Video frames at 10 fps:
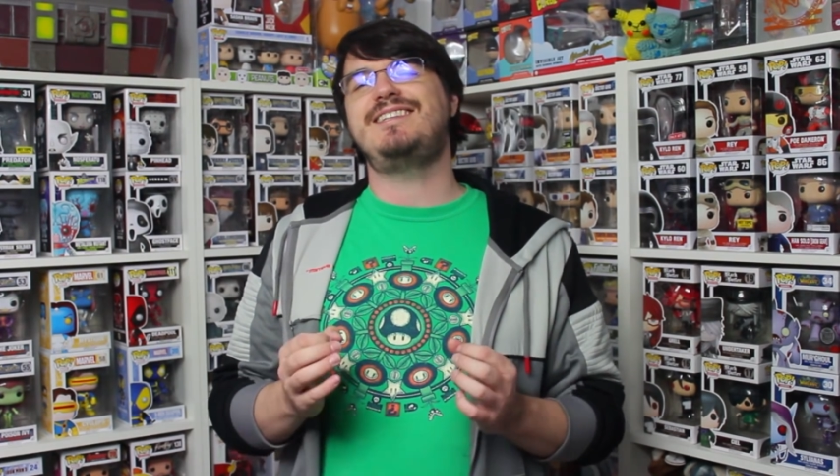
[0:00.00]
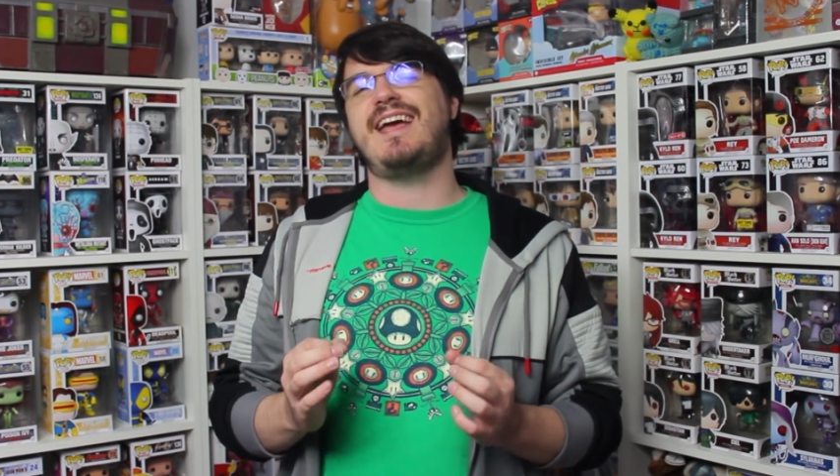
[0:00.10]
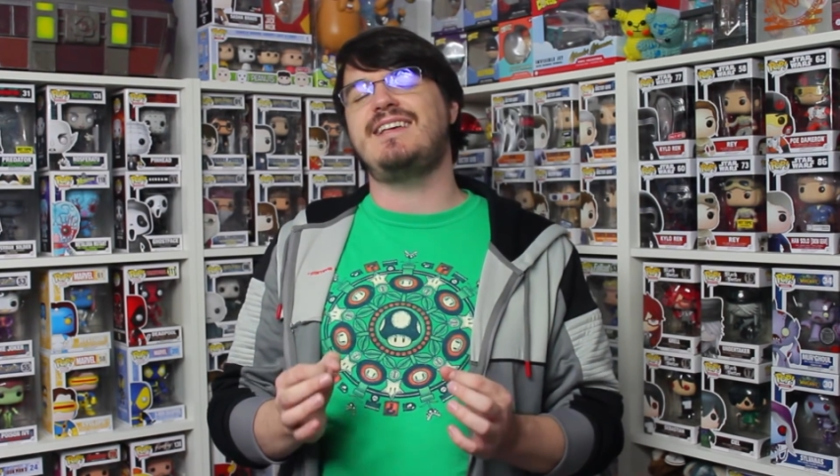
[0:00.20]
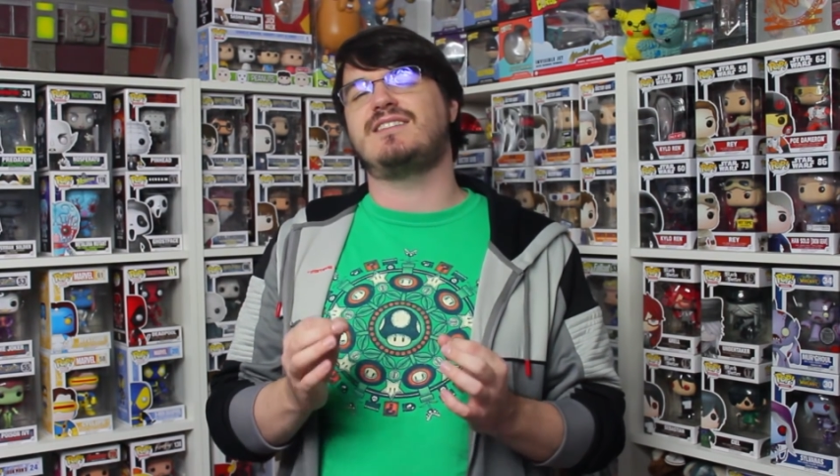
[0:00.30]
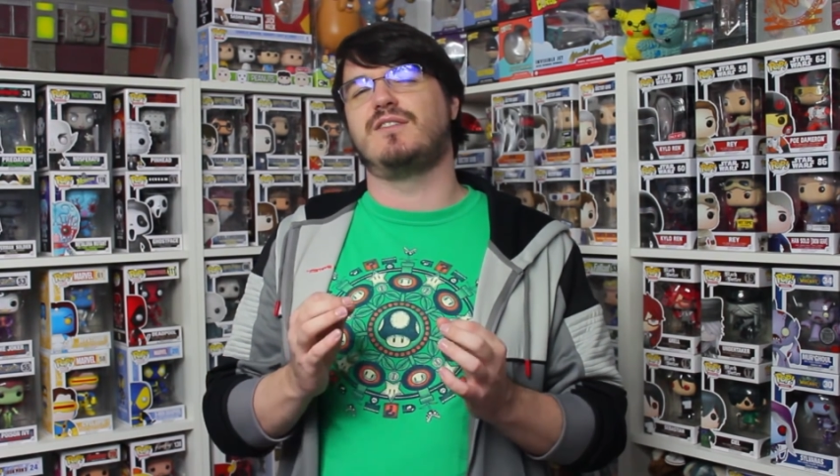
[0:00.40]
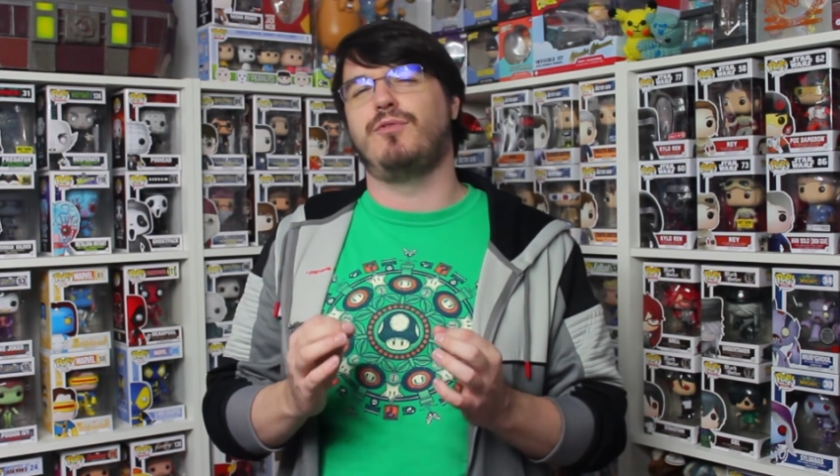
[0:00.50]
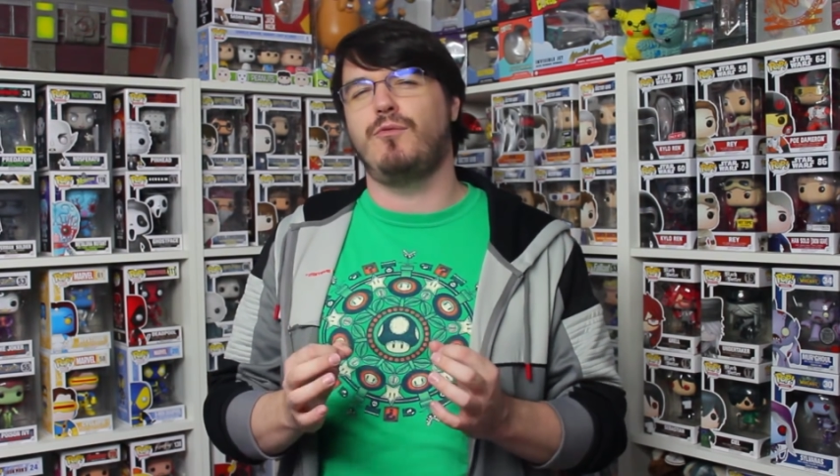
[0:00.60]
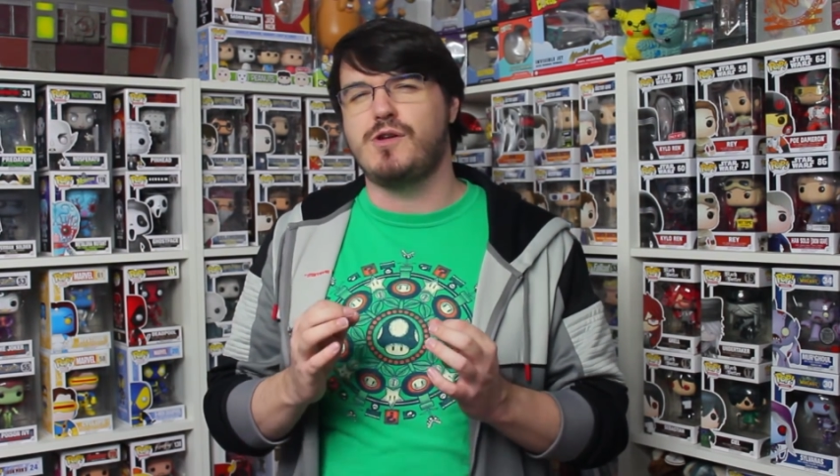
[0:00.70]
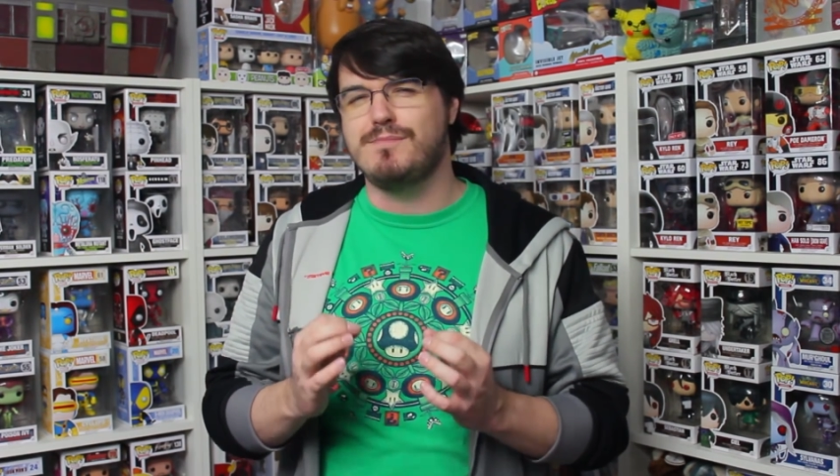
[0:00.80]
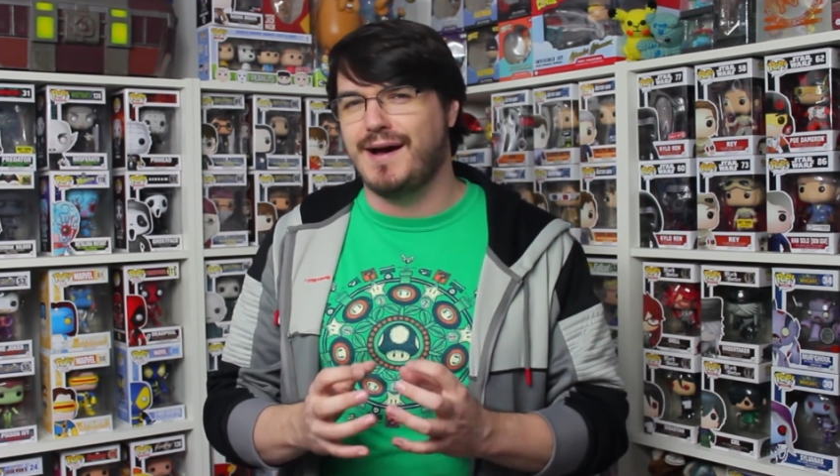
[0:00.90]
taste of
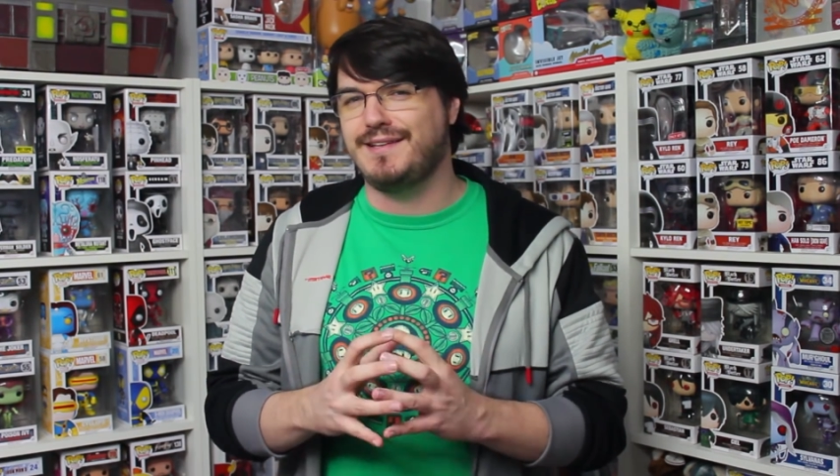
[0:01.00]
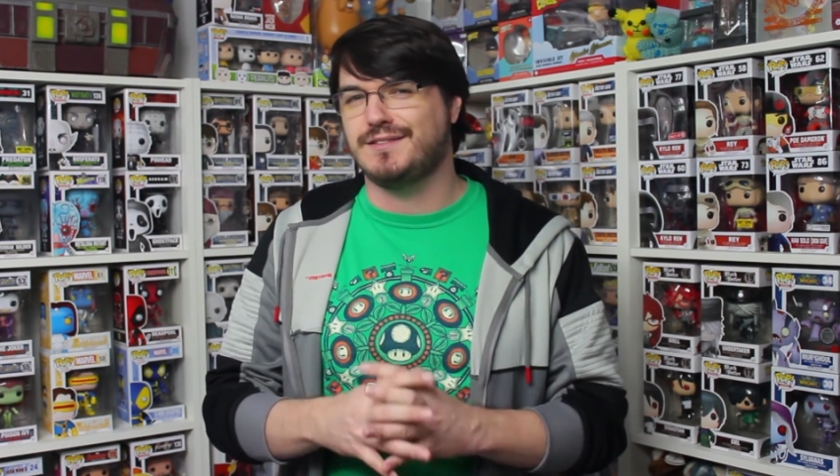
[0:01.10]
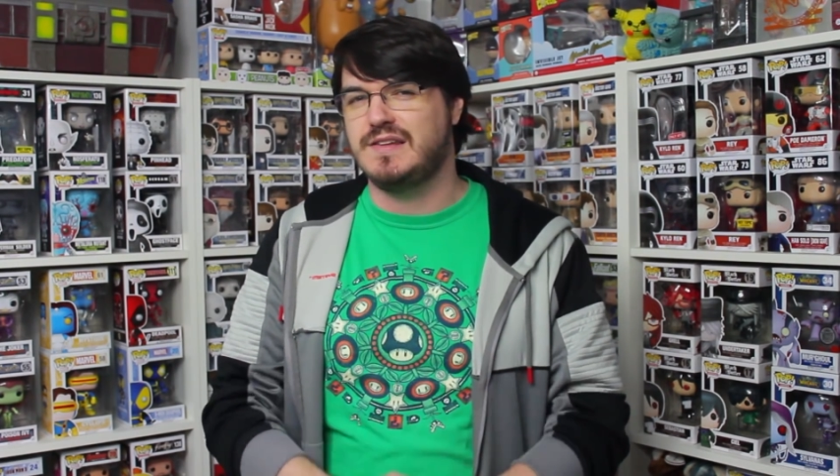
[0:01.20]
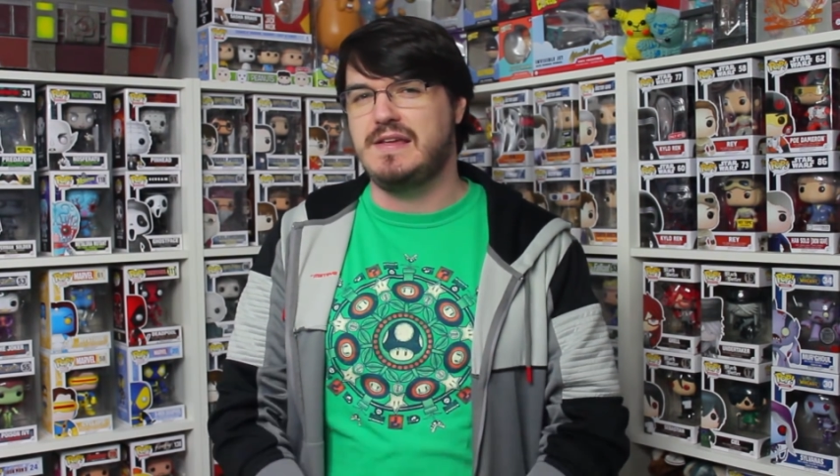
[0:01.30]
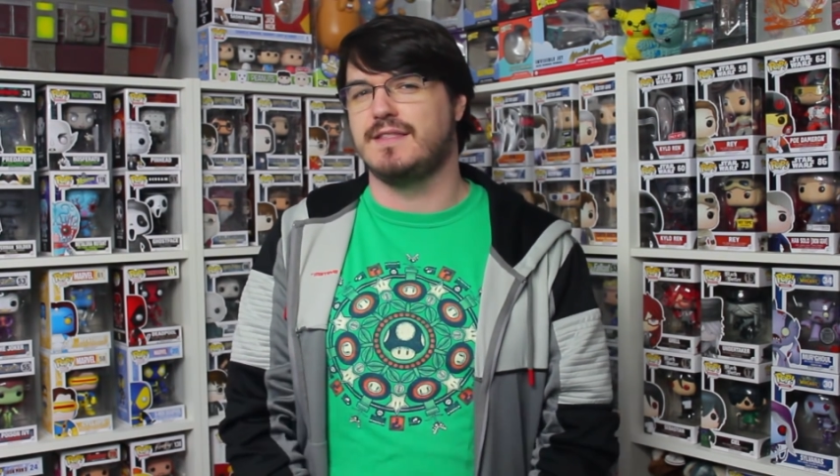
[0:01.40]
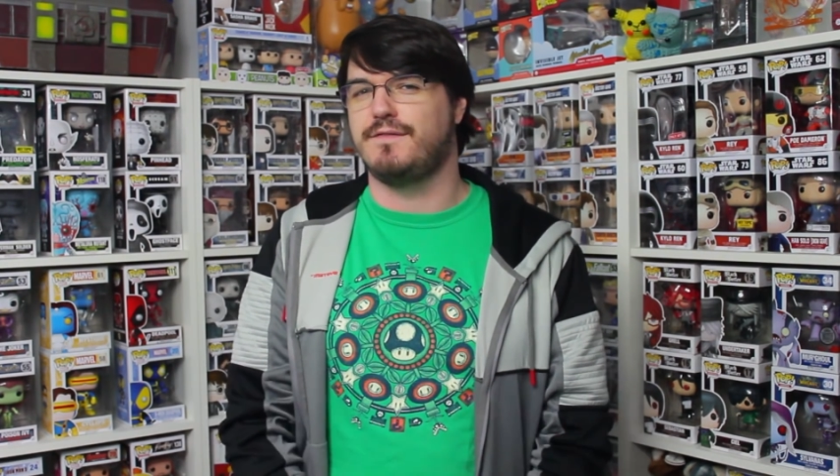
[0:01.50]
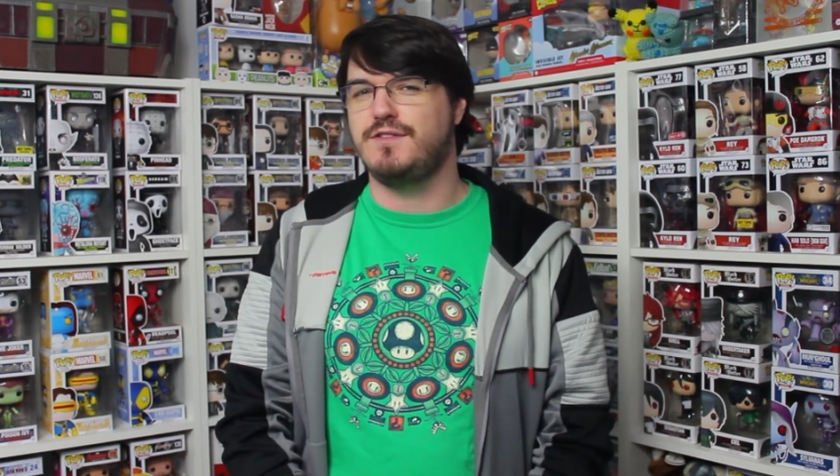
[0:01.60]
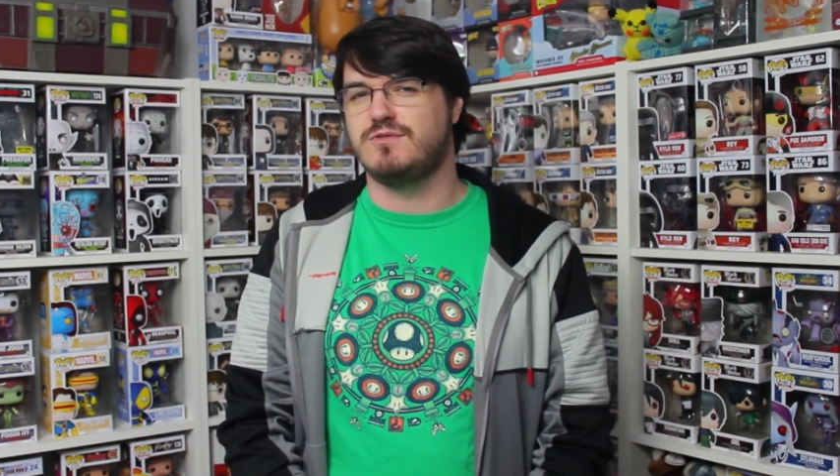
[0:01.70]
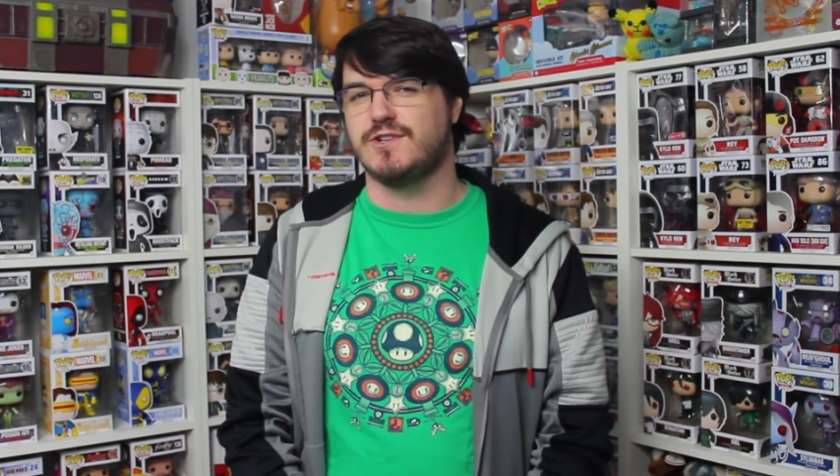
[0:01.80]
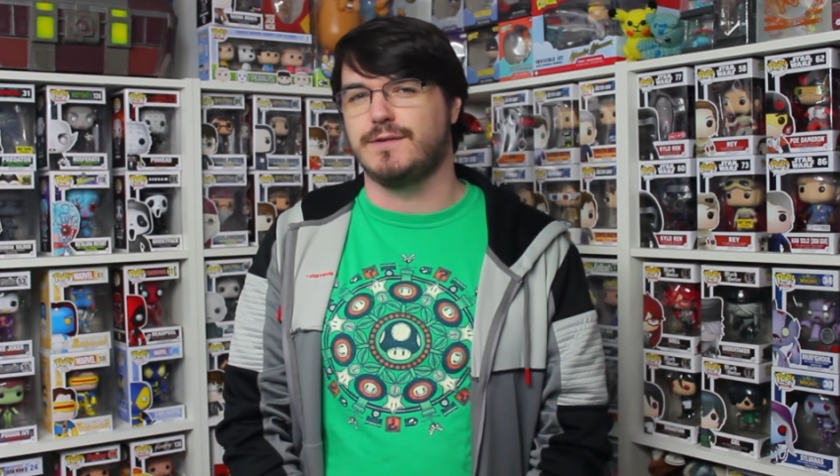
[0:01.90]
what we might see in the
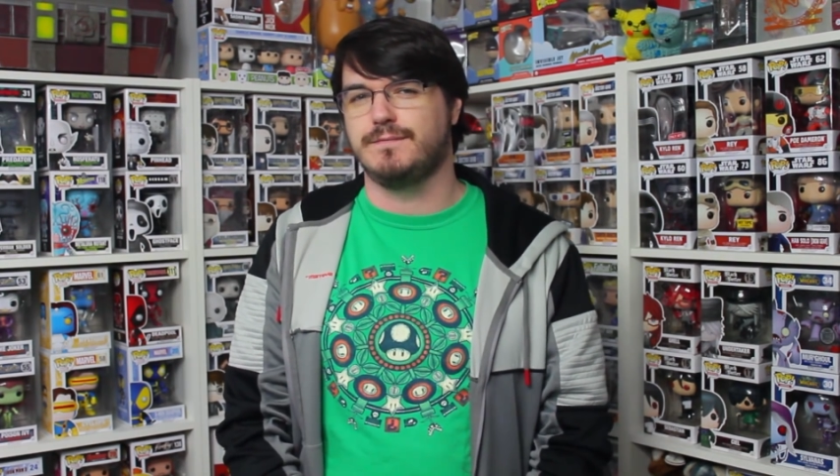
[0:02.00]
future.